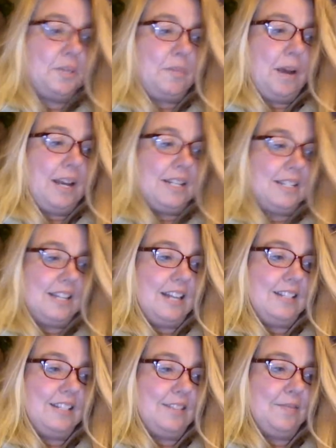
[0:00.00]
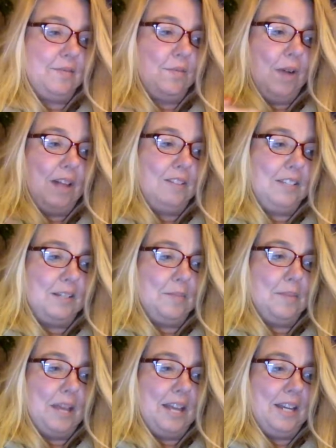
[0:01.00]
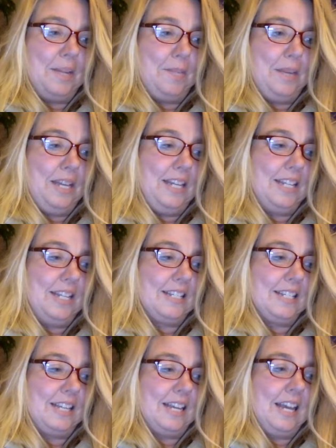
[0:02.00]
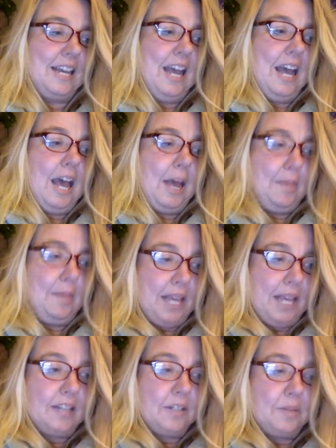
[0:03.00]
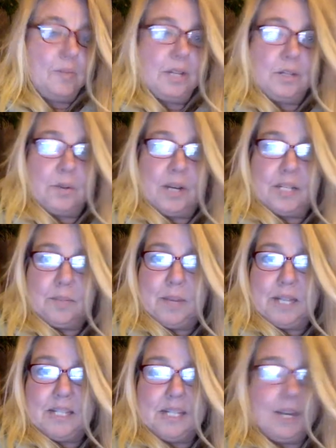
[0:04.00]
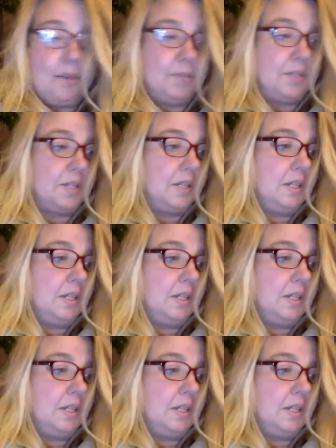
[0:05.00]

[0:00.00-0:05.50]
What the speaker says: my sense of welcome and immediacy, I began to retrace my steps.